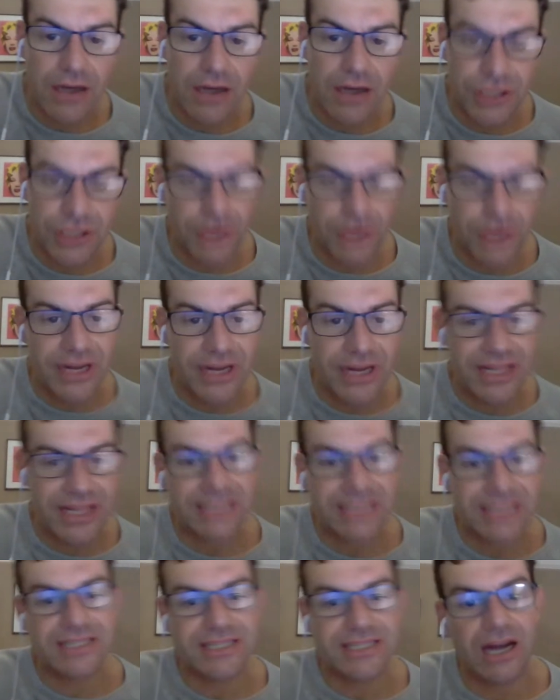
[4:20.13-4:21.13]
During
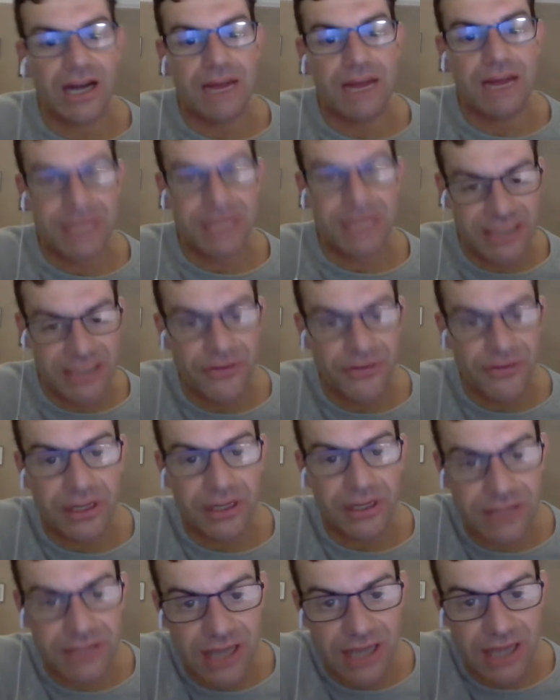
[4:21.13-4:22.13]
this
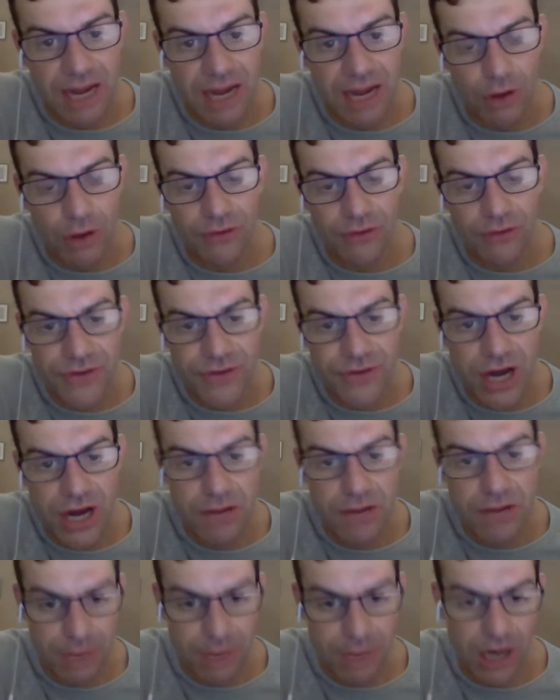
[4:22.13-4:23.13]
difficult time of
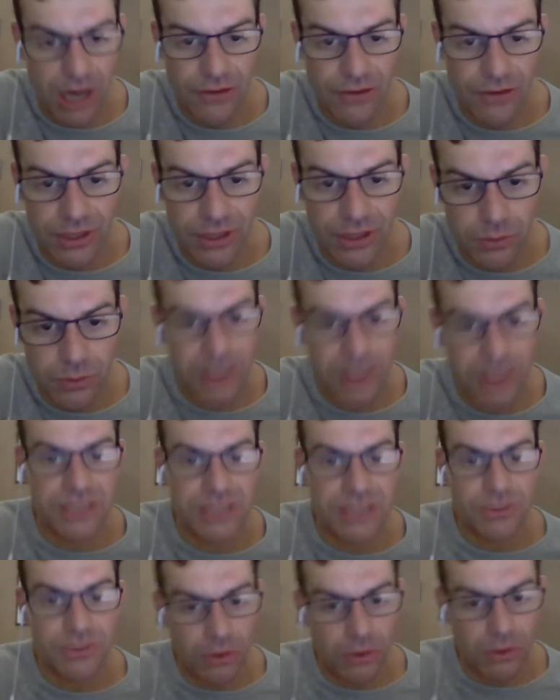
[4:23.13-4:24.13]
no parkrun. Well done
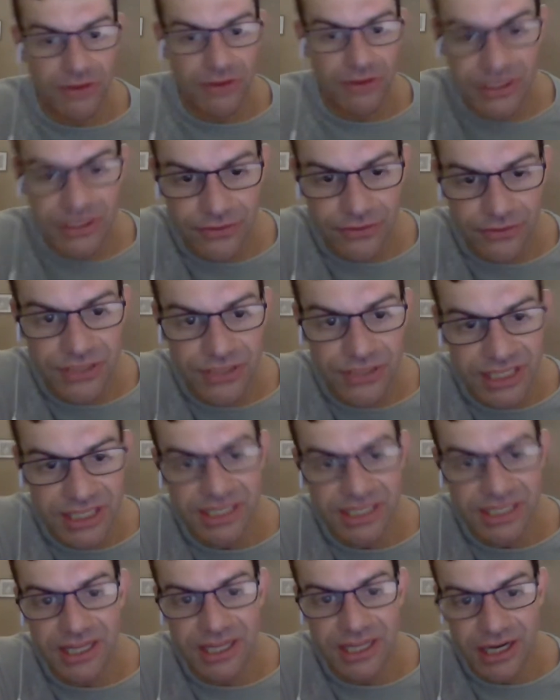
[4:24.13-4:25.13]
to all of us for
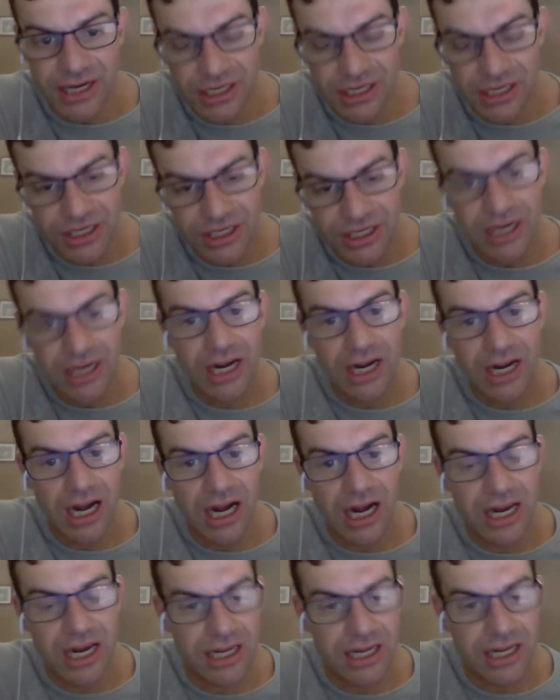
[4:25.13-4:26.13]
resisting the urge
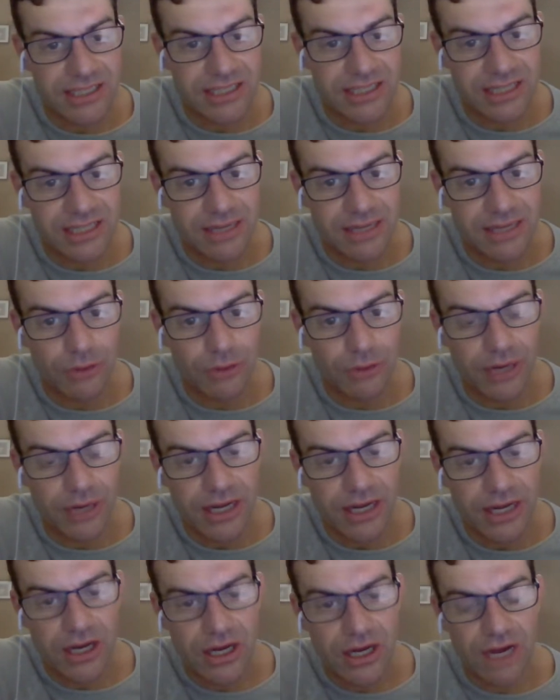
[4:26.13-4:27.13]
last Saturday
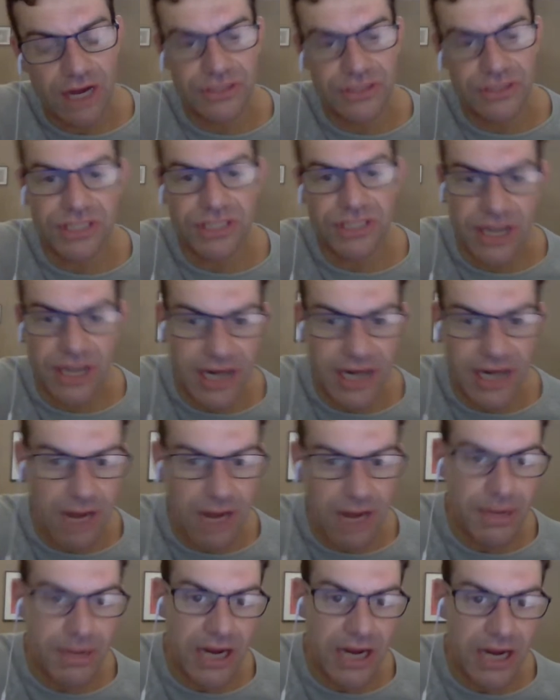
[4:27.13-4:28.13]
morning of just turning
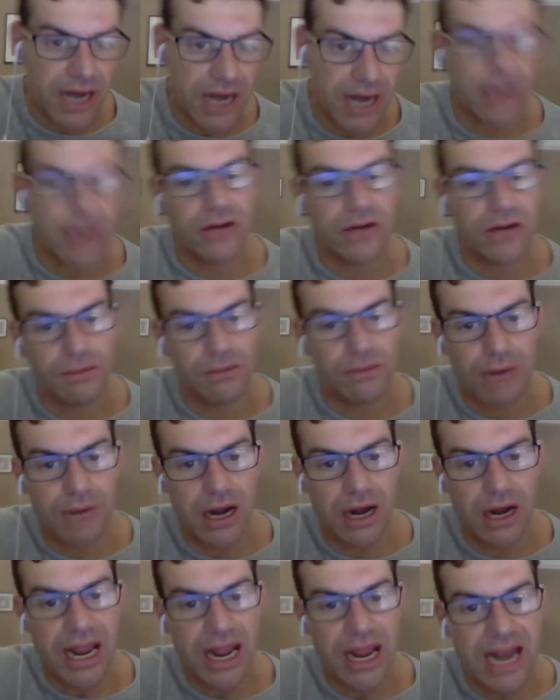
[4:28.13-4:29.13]
up at our local
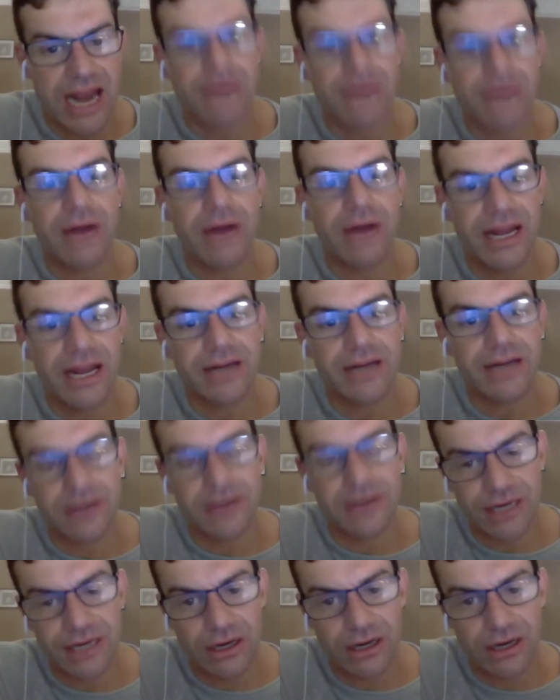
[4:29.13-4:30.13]
park anyway at
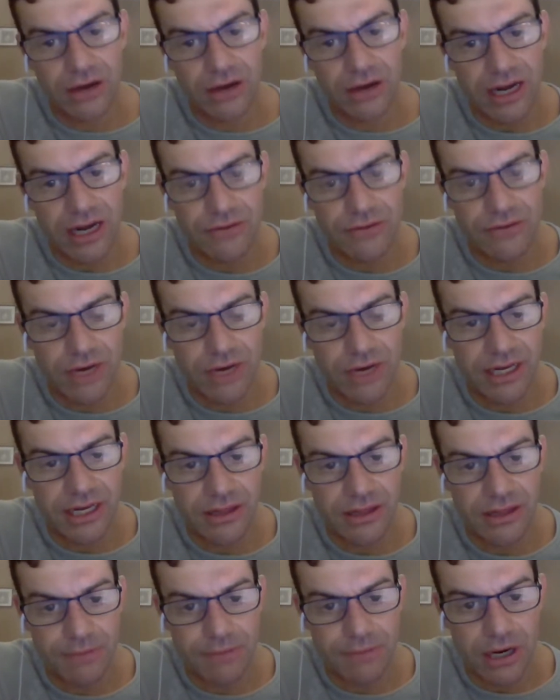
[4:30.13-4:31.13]
9 o'clock and
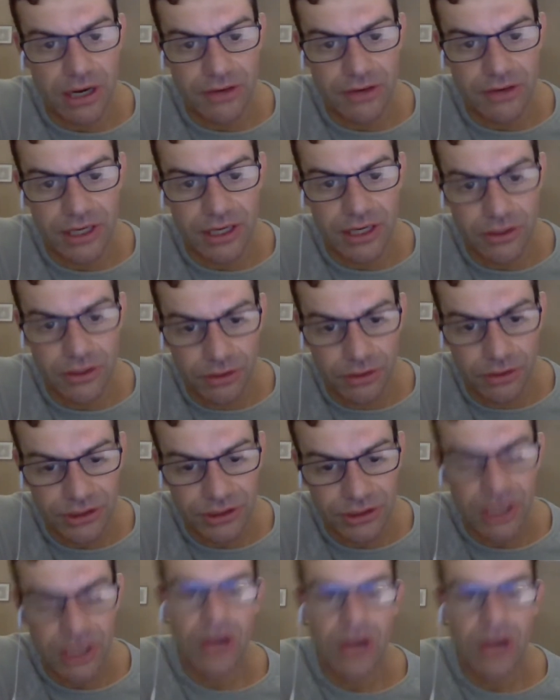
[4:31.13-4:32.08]
running the parkrun course.